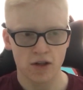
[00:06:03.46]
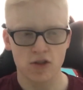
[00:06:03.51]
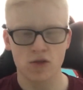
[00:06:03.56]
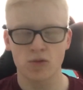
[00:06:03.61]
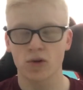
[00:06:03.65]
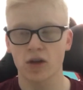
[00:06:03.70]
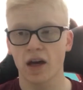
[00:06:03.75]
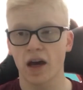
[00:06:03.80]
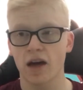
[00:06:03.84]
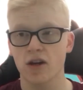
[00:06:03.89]
to
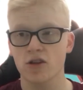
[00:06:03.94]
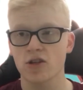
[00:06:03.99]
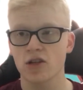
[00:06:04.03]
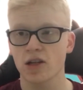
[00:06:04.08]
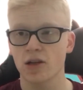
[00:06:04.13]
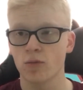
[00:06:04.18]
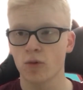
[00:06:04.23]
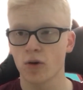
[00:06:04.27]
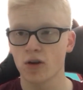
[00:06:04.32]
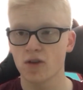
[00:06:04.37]
what it
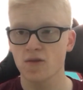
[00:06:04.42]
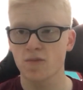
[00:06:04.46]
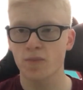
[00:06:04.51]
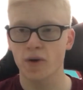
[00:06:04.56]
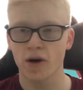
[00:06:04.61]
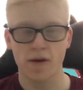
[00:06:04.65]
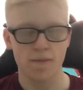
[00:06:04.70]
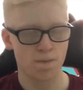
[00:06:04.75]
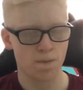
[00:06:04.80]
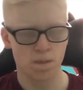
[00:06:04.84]
actually was,
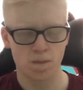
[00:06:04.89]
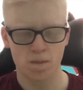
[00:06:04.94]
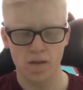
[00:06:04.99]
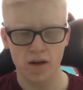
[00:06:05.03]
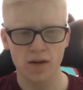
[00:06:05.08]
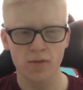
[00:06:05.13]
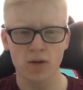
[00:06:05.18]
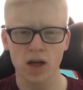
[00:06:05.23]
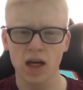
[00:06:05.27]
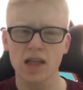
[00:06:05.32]
but
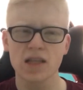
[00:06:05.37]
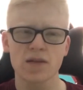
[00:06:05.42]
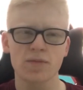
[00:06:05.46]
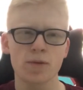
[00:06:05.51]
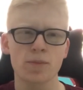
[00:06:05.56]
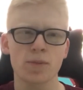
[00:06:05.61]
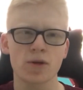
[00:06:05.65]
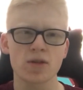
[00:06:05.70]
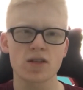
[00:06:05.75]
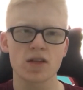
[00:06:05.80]
a
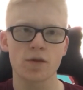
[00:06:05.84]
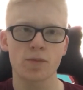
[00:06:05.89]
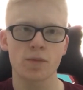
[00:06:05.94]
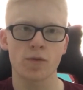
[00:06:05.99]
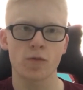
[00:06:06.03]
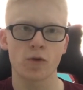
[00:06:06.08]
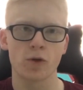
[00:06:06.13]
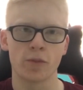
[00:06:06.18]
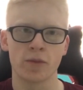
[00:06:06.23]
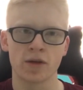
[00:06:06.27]
relatively positive
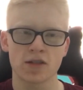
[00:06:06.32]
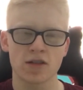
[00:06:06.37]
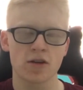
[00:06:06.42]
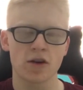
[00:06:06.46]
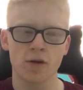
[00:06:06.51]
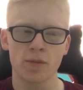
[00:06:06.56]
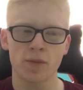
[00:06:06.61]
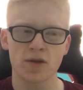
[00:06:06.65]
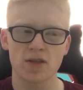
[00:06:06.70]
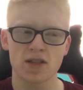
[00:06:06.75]
performance. A
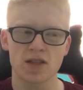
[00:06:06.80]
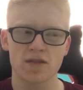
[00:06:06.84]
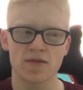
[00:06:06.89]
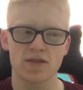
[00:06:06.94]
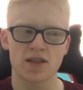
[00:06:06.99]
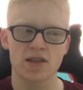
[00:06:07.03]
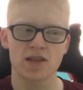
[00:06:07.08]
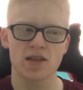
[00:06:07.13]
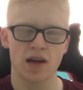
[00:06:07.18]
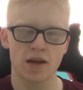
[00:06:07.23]
lot of
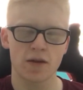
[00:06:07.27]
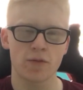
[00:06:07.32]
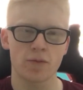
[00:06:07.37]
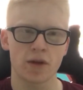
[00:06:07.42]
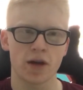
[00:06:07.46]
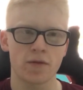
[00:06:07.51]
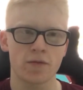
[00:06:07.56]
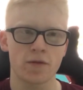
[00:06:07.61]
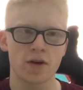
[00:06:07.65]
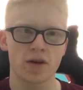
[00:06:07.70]
positives to take from
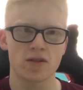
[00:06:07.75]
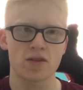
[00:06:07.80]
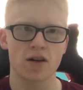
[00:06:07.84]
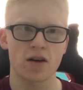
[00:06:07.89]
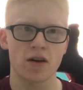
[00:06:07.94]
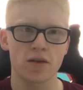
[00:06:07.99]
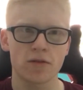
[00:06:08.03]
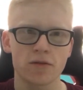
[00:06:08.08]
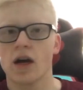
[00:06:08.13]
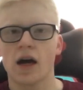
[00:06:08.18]
that first
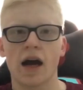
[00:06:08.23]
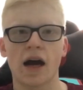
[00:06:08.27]
half.